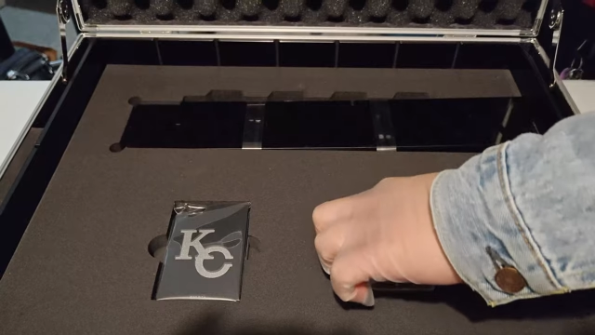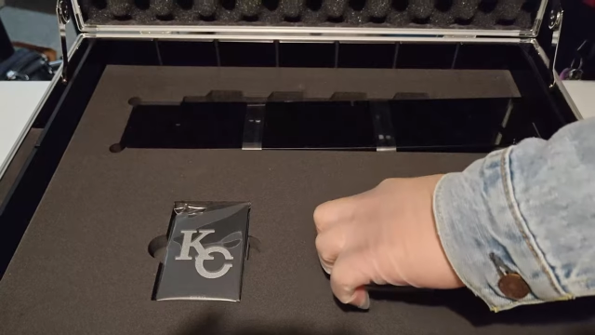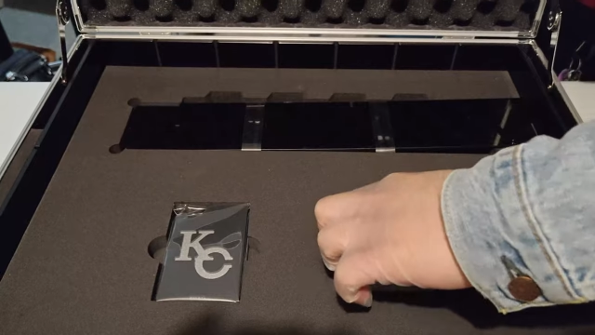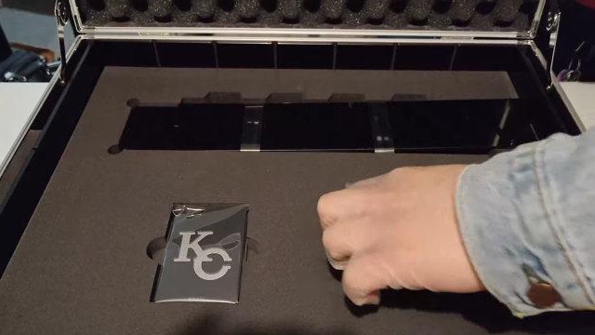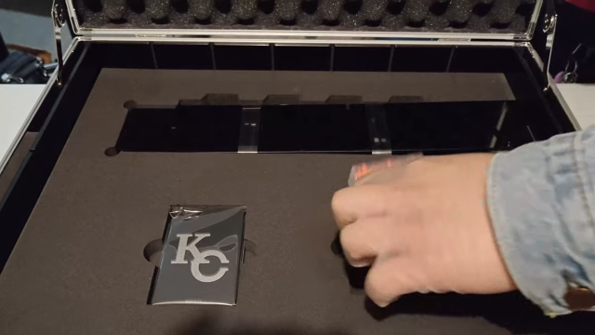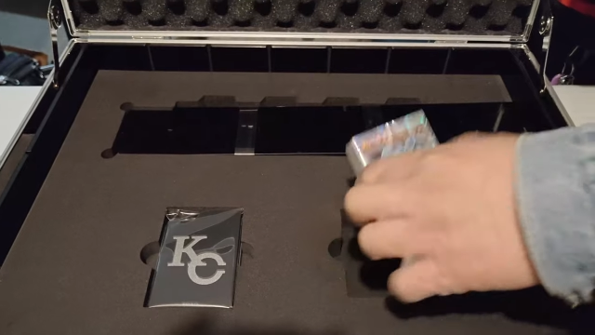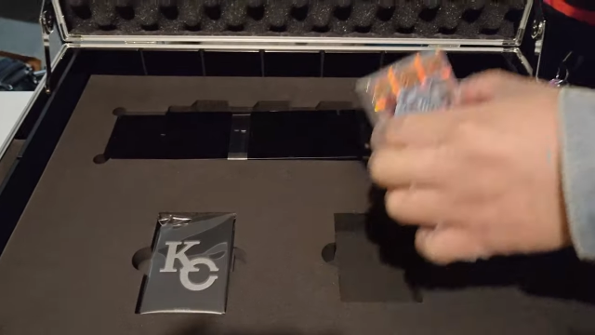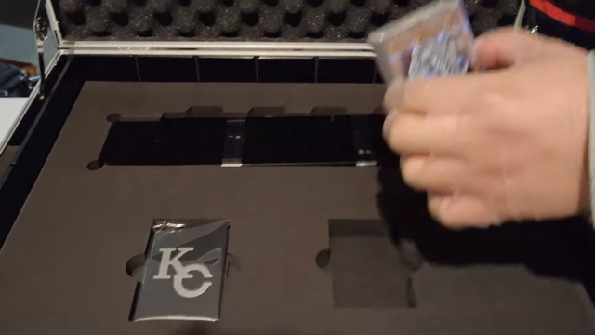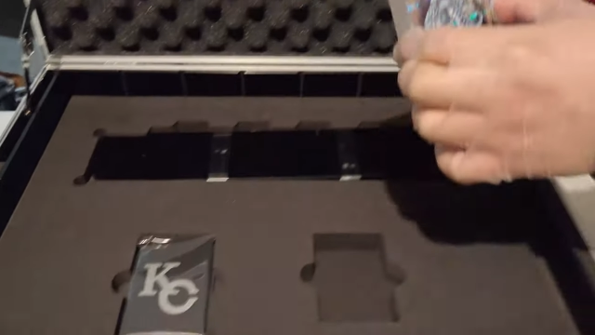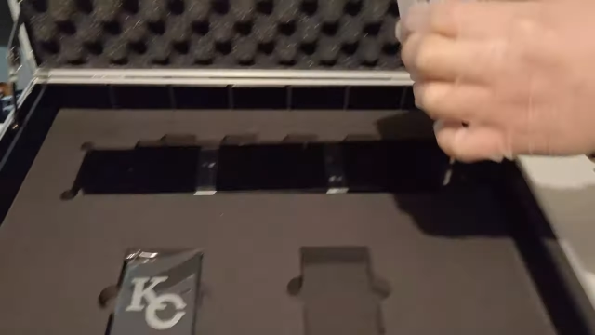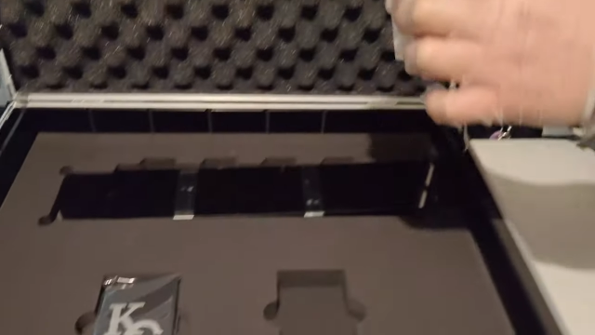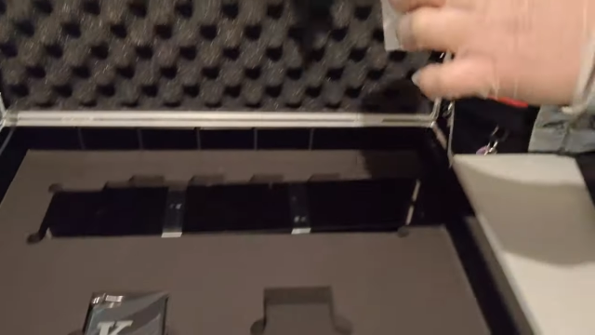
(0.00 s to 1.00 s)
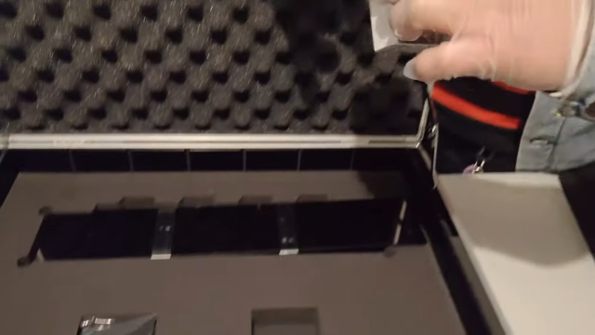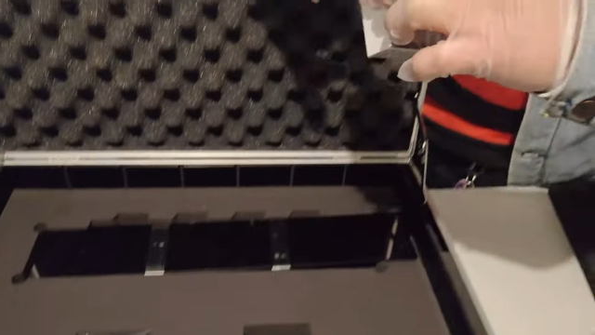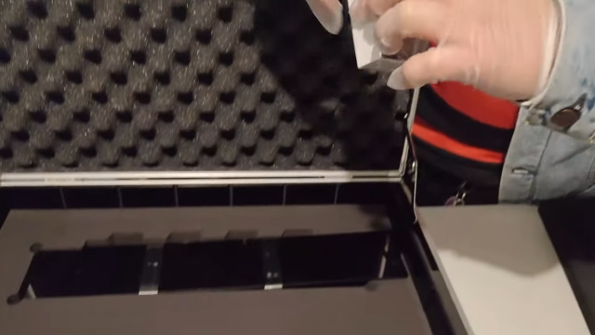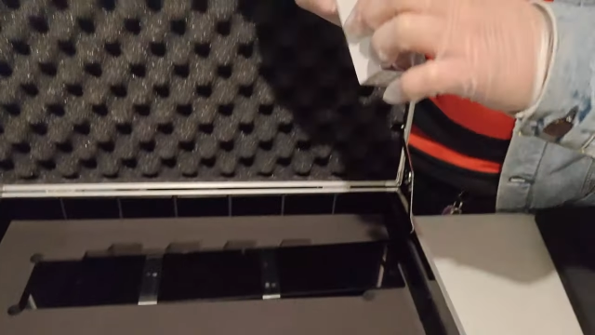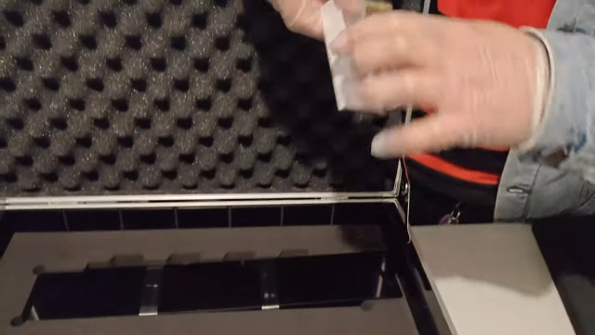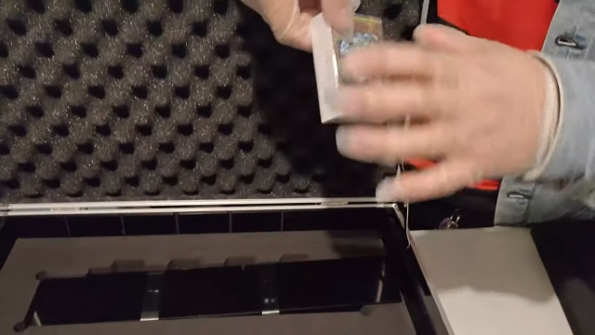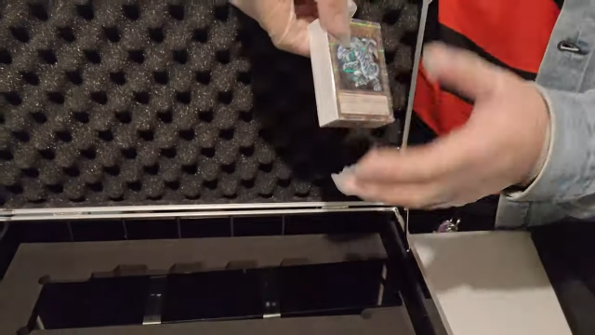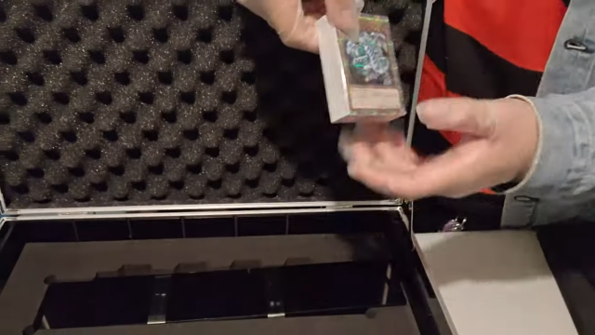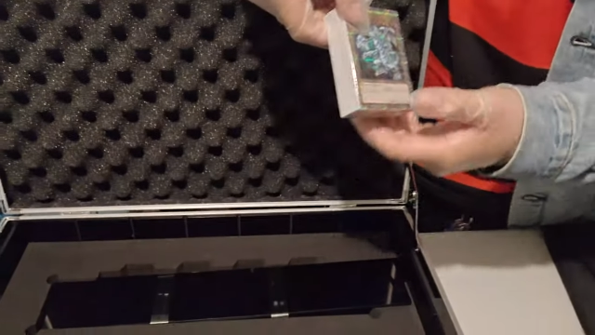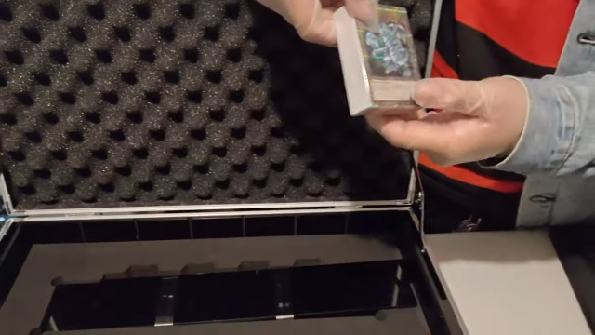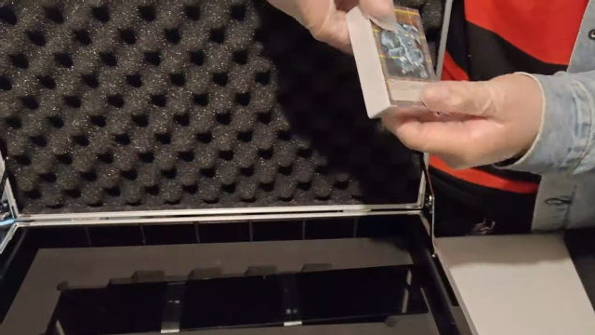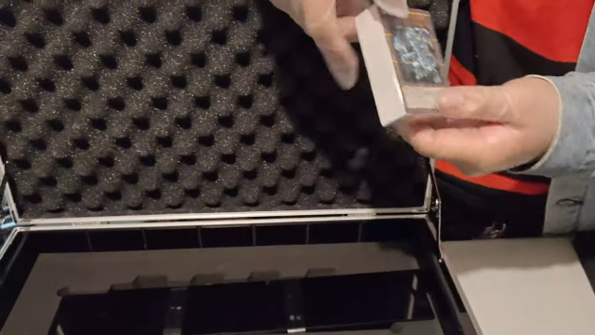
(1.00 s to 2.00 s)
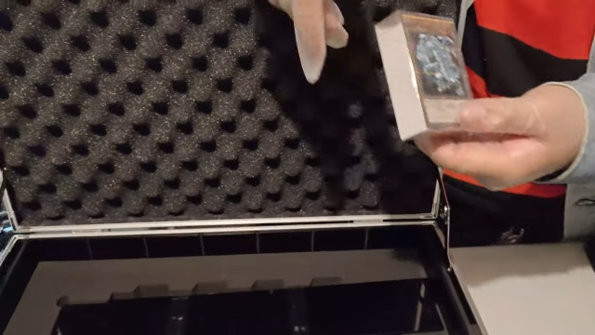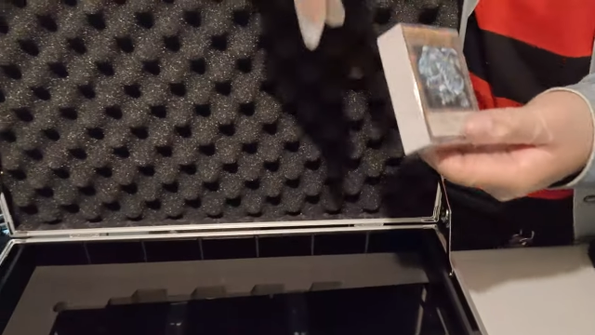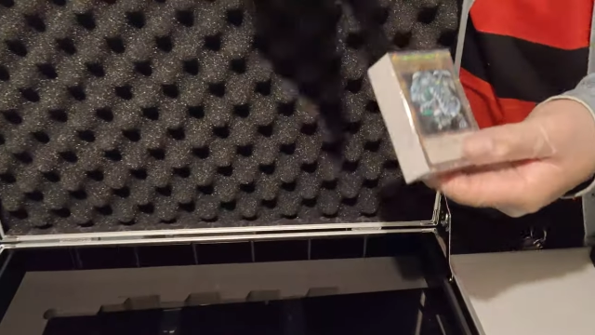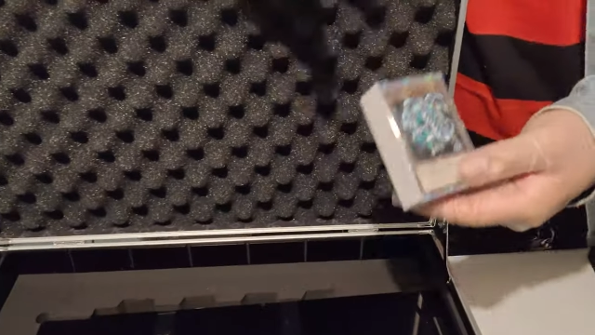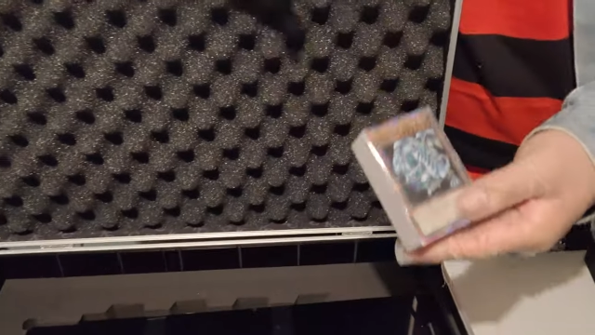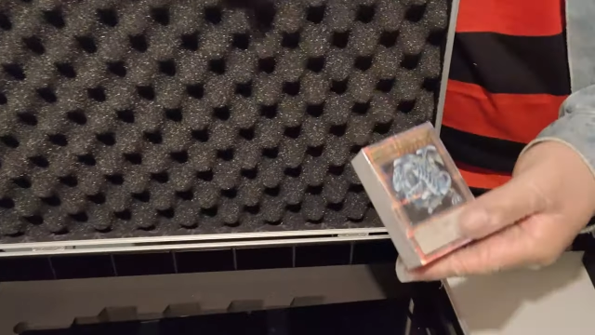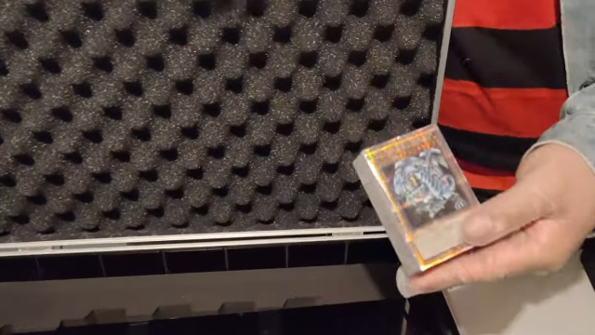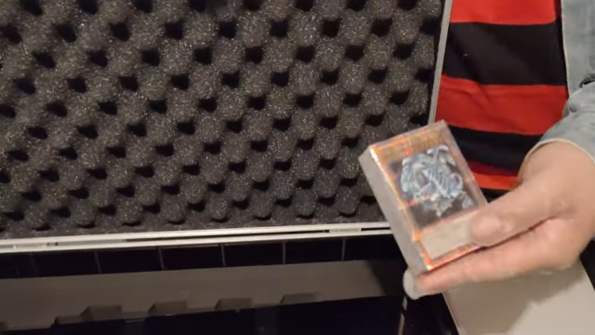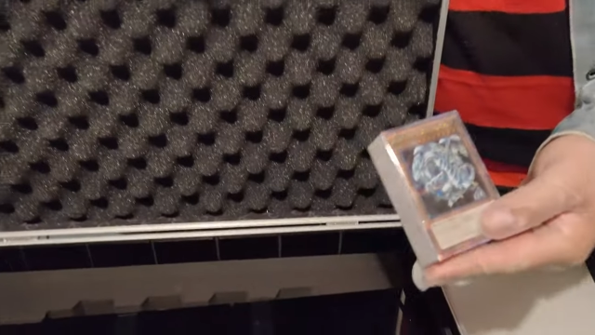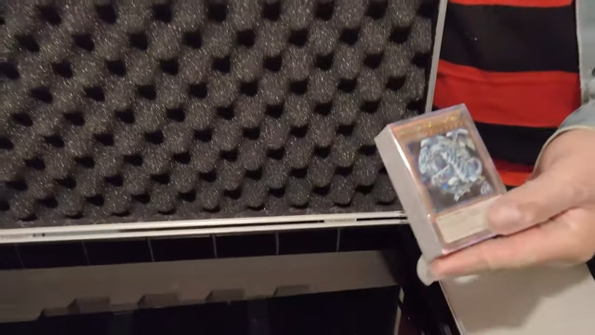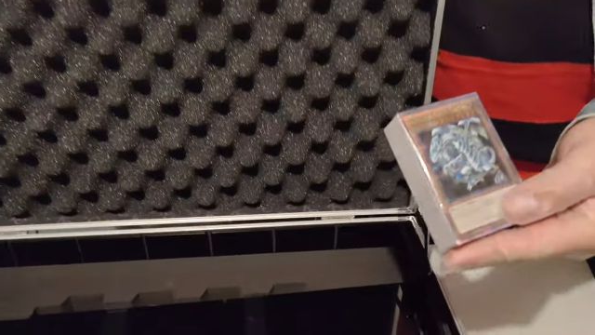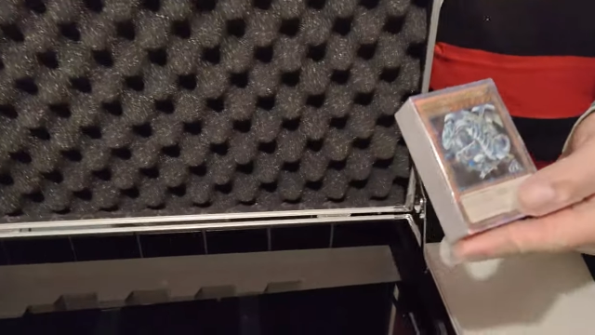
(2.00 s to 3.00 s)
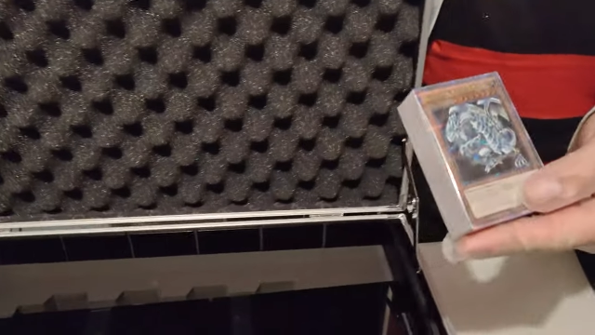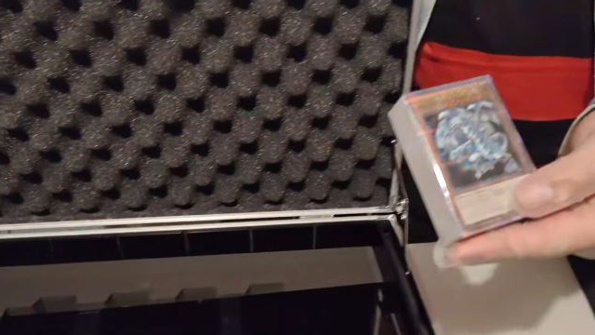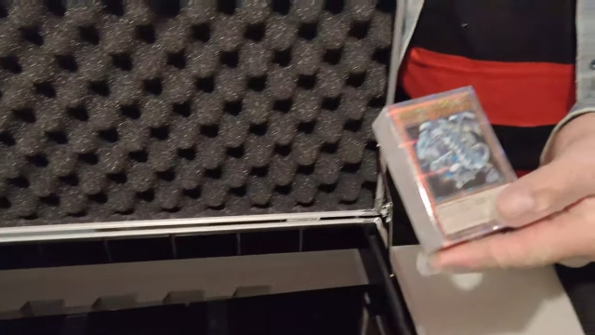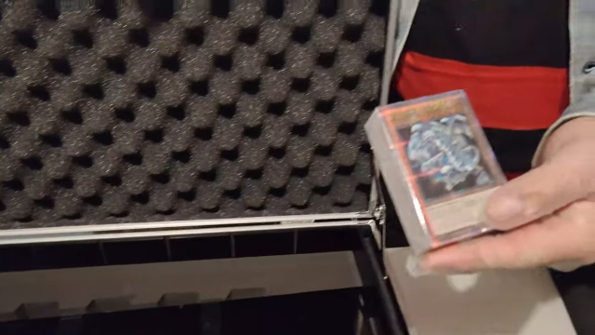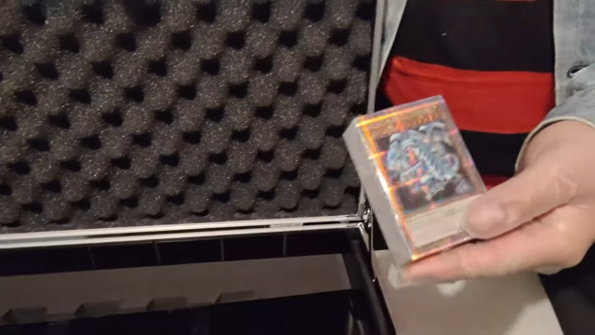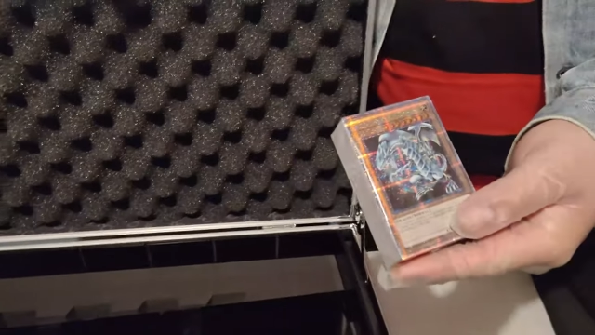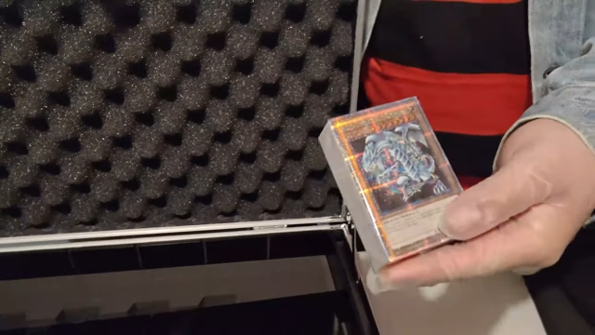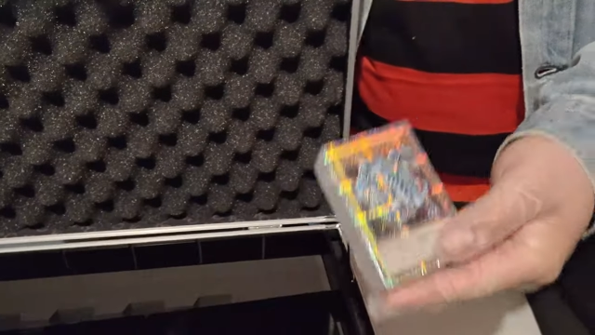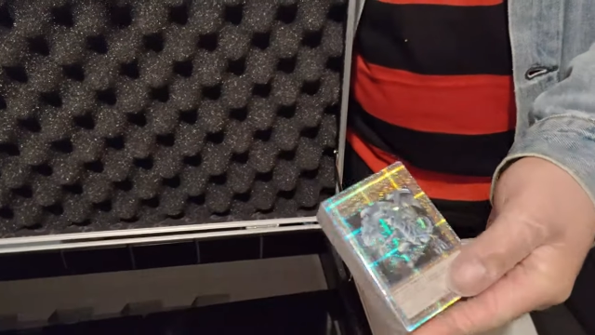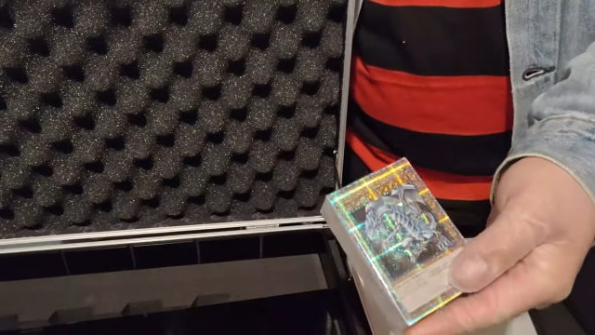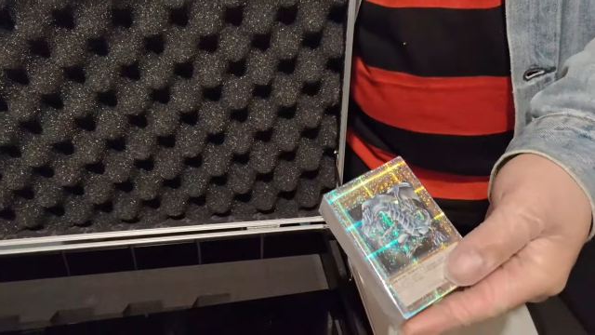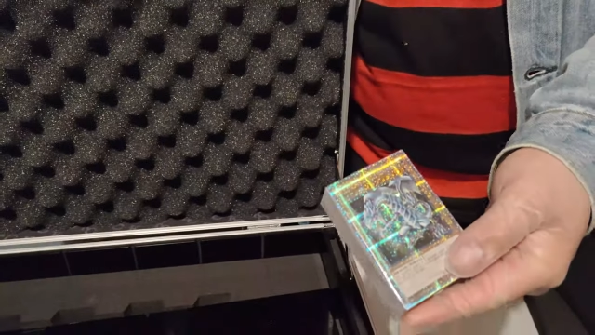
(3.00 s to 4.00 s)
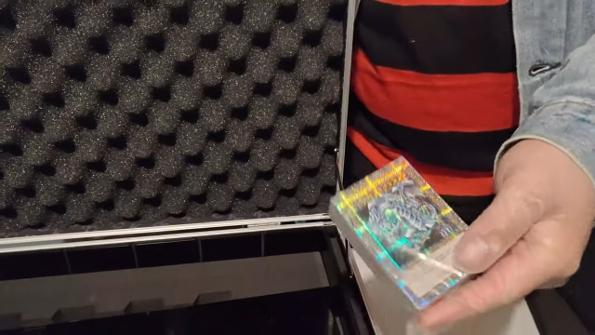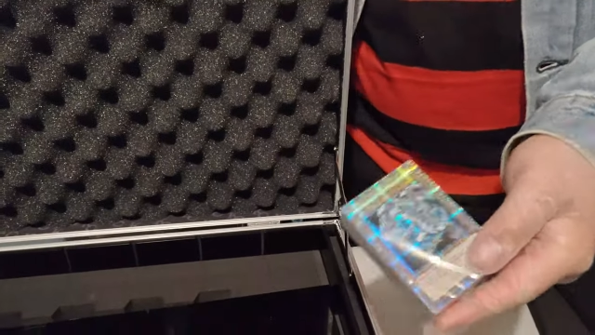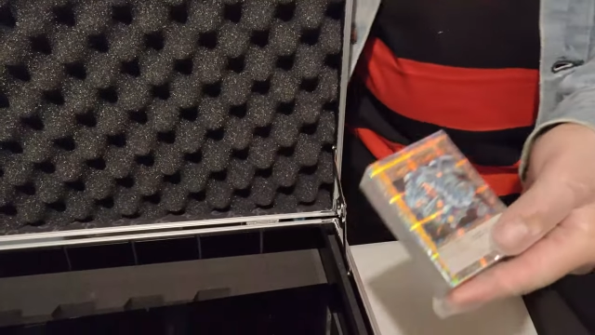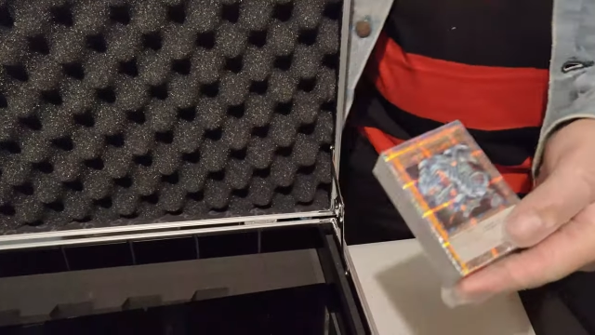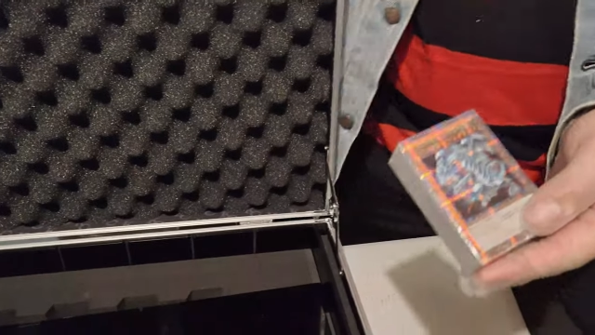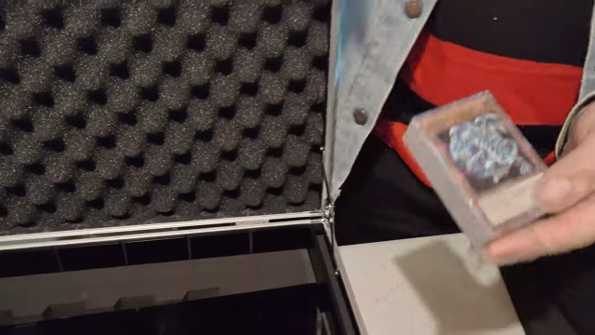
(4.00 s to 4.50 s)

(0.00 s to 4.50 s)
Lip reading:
[unreadable: no face in view]